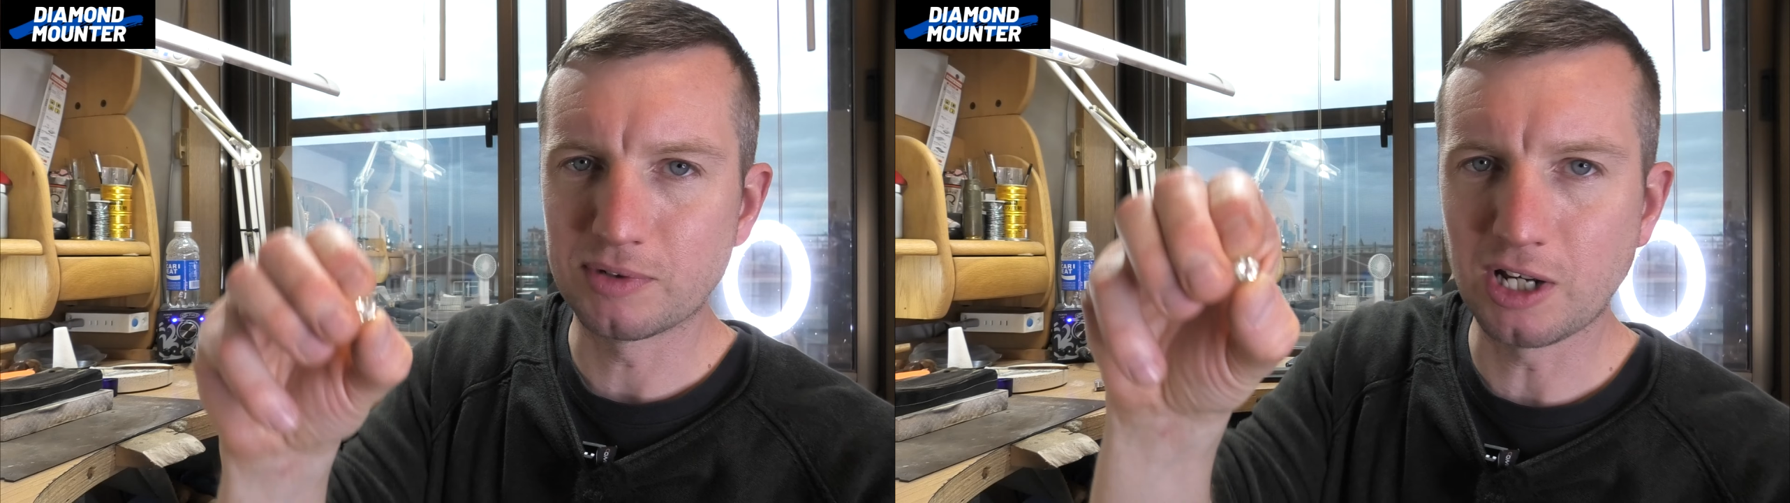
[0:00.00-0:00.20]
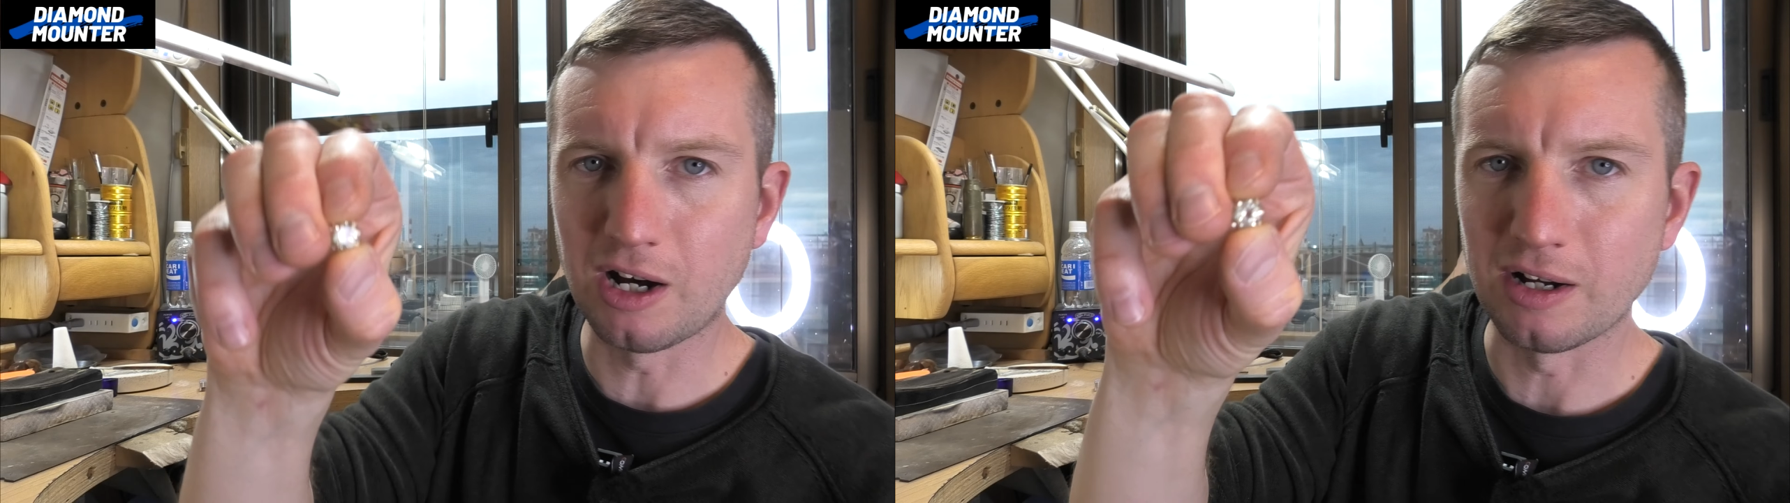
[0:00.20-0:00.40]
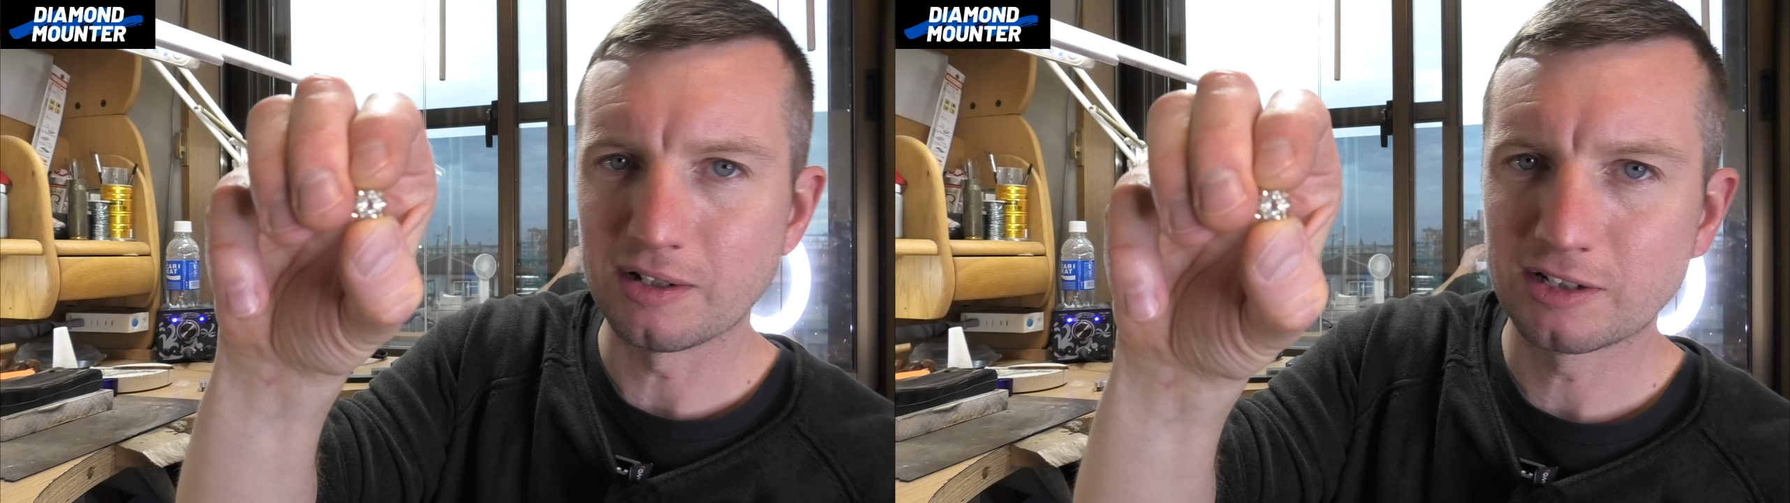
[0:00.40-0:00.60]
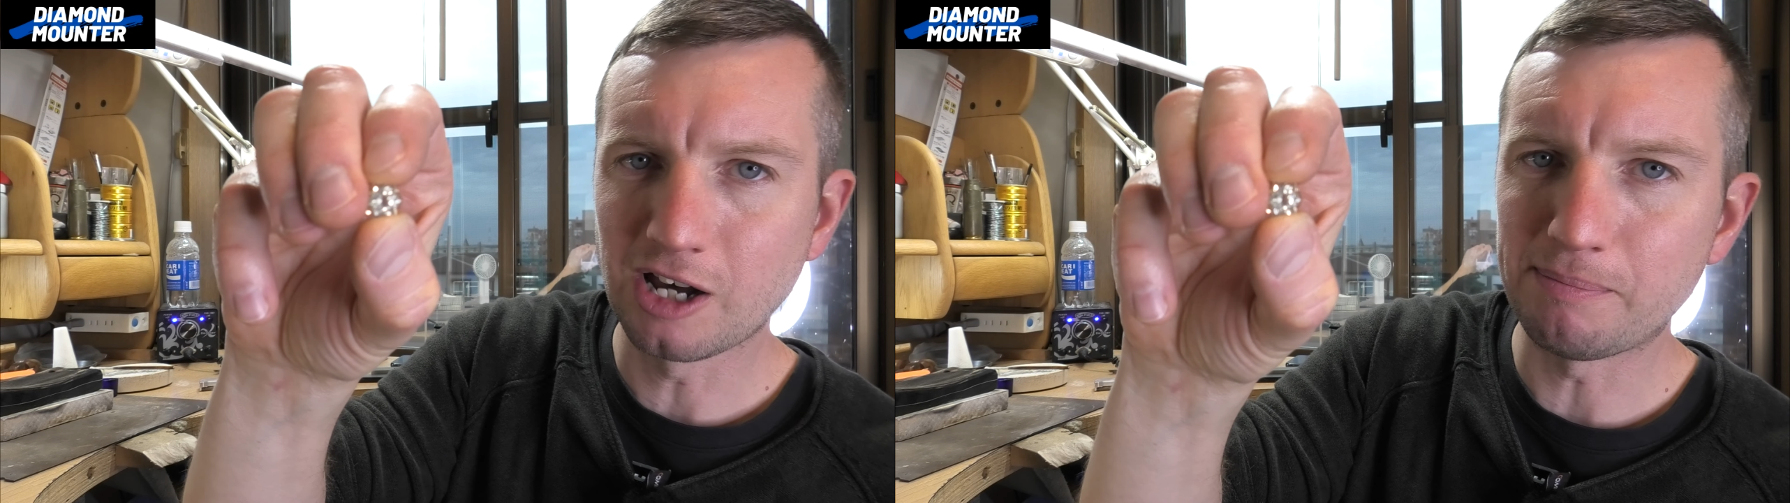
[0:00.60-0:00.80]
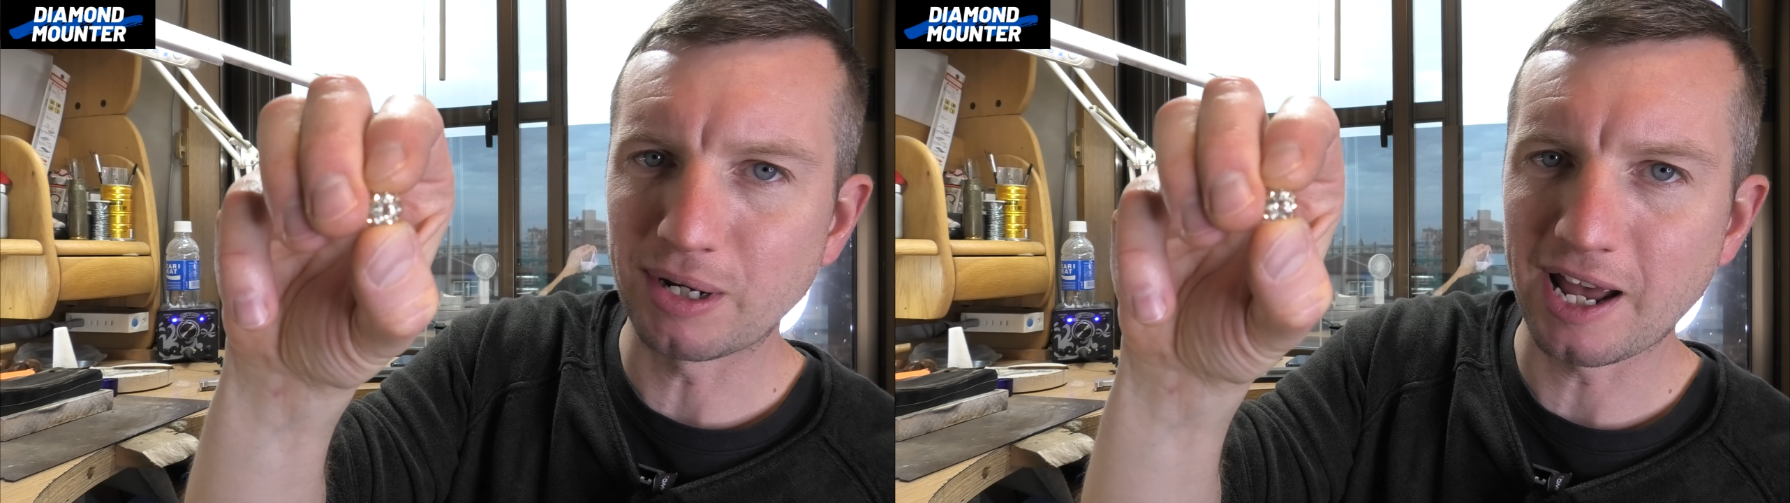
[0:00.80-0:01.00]
cut,
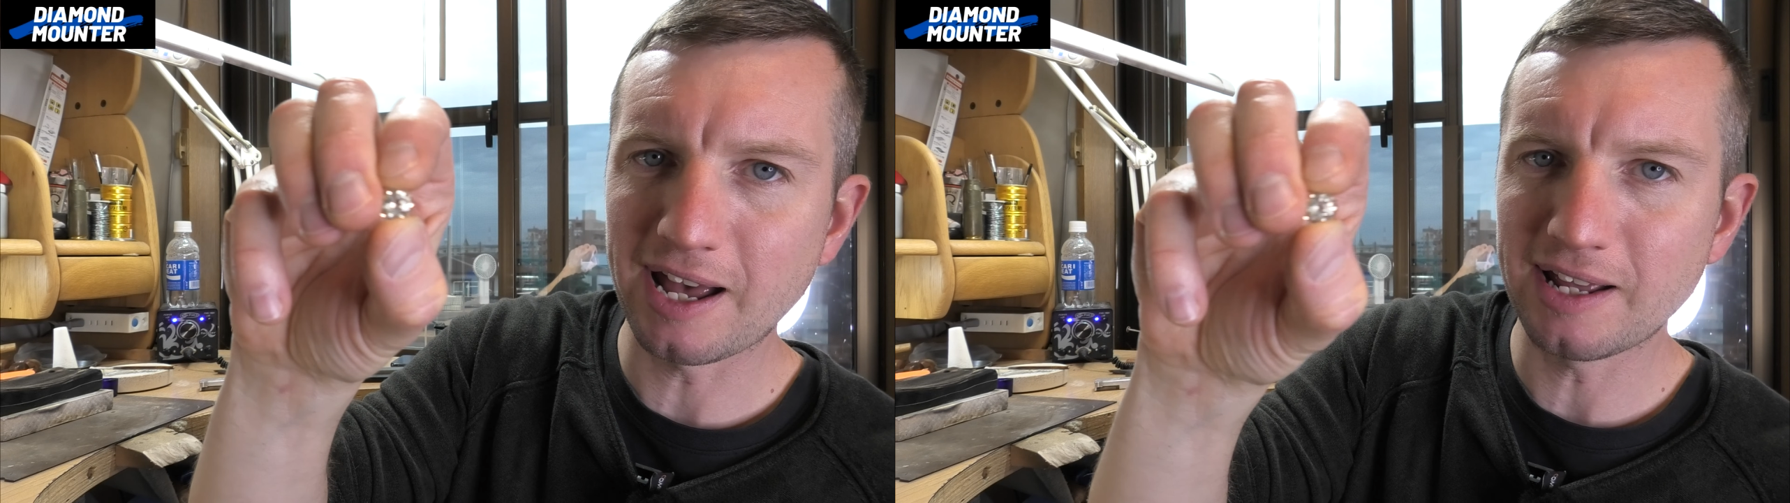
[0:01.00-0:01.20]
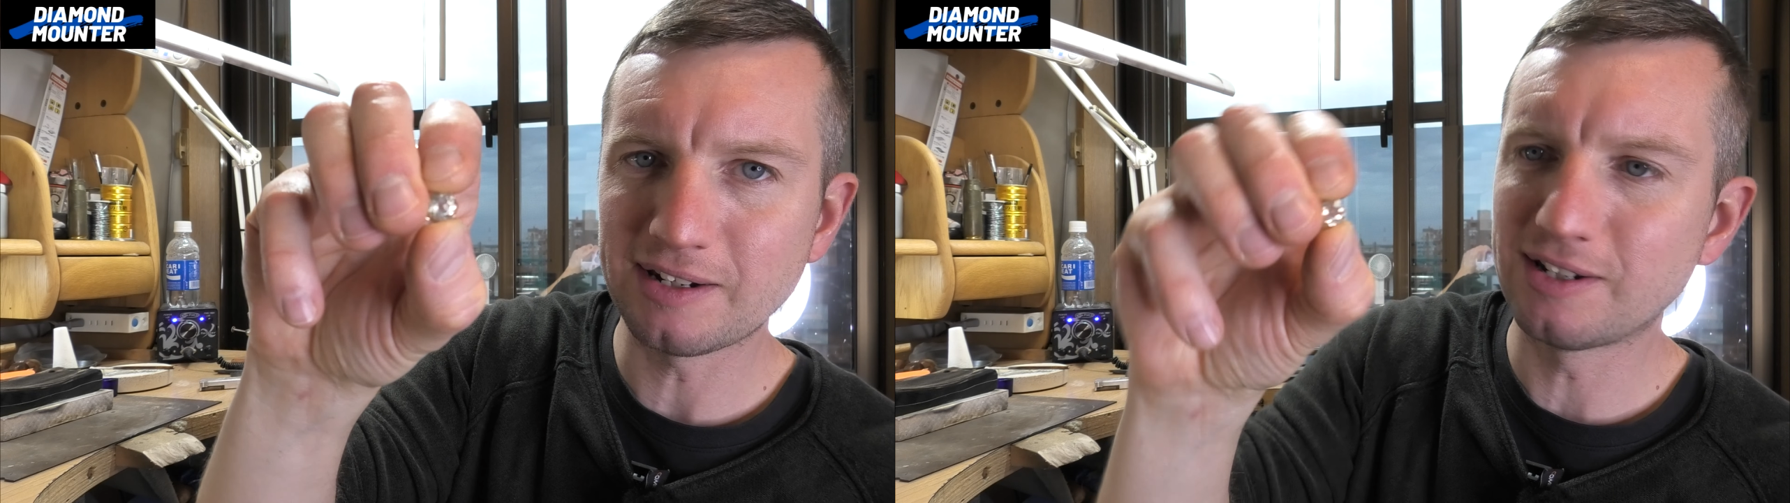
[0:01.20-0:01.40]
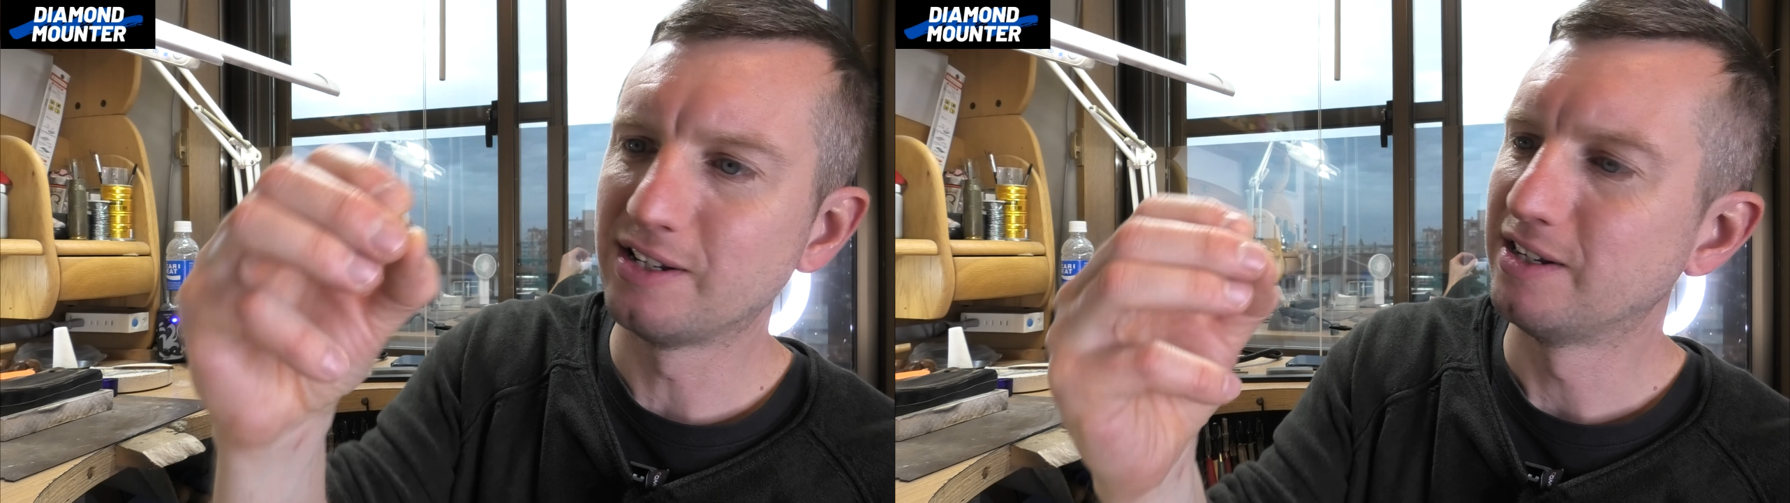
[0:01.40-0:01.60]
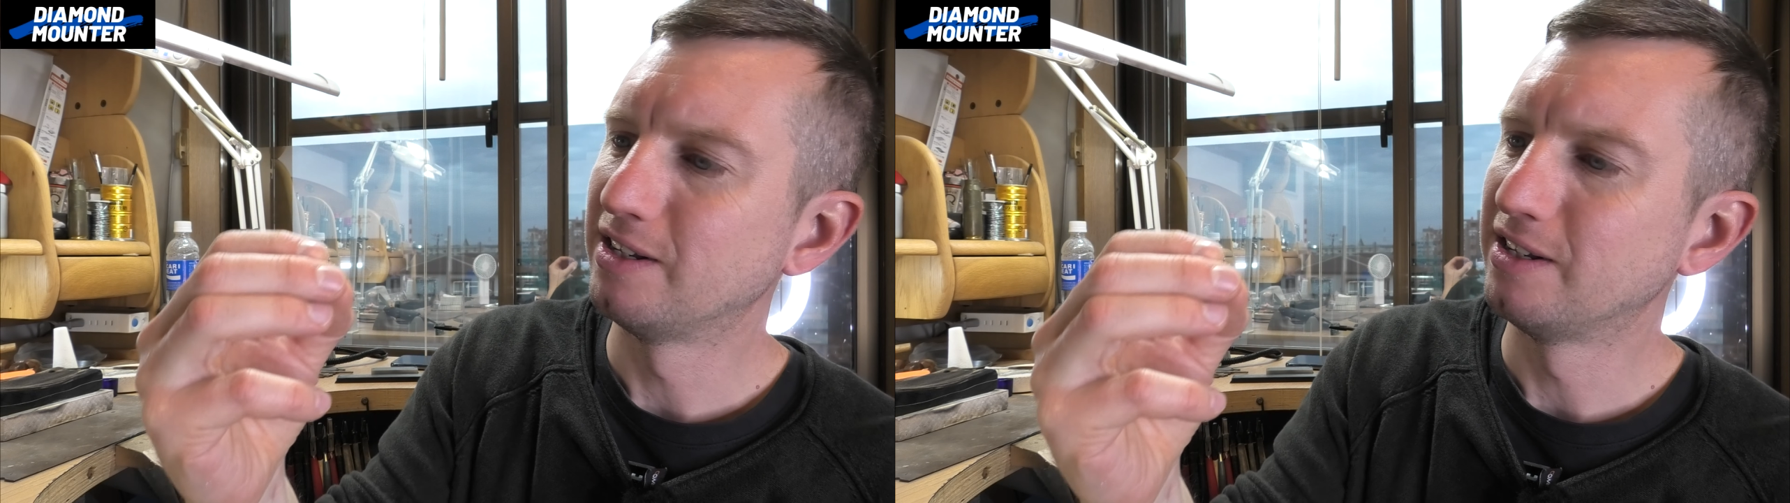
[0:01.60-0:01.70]
cut by hand,